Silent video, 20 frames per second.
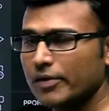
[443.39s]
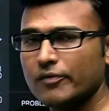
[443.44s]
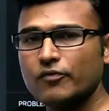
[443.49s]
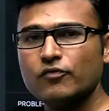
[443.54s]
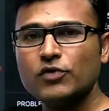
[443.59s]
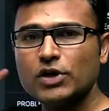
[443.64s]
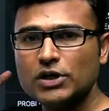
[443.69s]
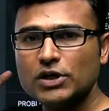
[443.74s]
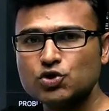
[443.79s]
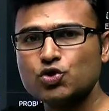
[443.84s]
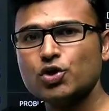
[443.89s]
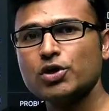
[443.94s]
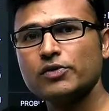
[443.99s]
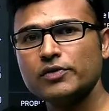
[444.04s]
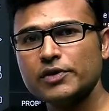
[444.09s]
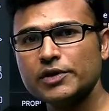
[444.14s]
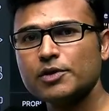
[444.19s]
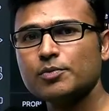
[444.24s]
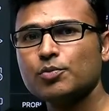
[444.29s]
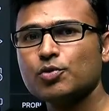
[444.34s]
we'll show you
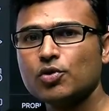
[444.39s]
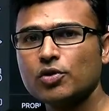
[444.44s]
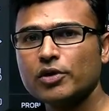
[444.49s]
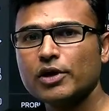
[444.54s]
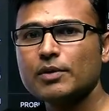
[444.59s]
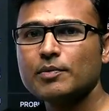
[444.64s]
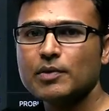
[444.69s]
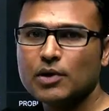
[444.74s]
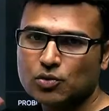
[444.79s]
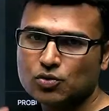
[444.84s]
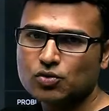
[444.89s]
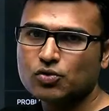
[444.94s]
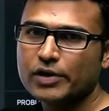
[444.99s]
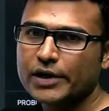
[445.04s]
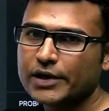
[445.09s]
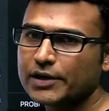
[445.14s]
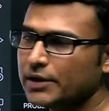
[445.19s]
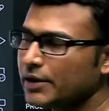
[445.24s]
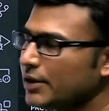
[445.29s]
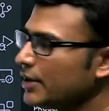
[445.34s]
in the program how to
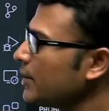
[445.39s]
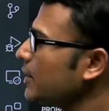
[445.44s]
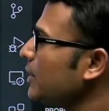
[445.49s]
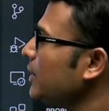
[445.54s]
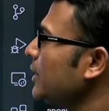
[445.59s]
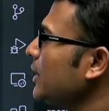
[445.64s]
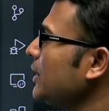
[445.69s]
write it.